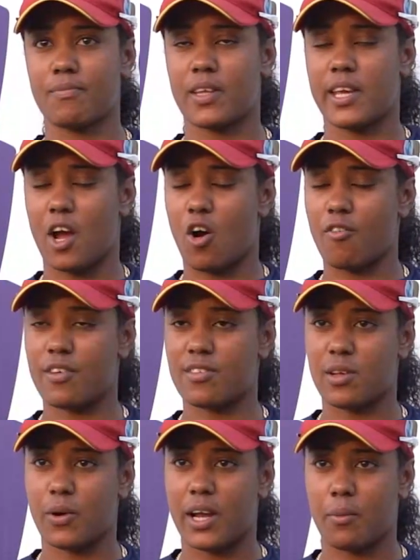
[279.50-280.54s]

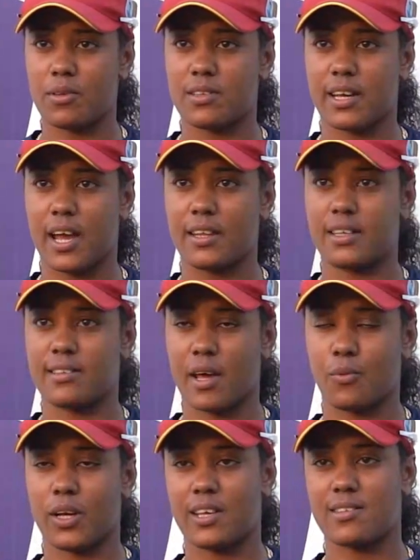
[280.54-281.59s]
obviously we're able to get the
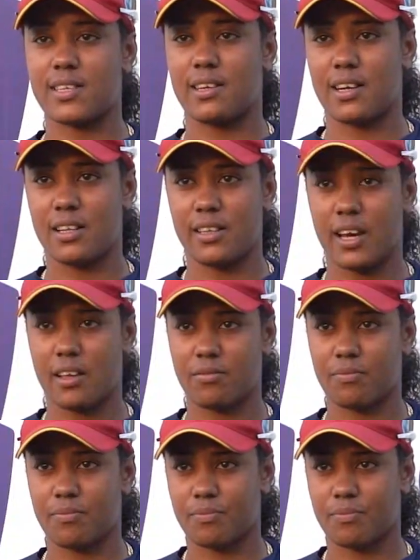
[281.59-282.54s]
10 wickets needed in the end.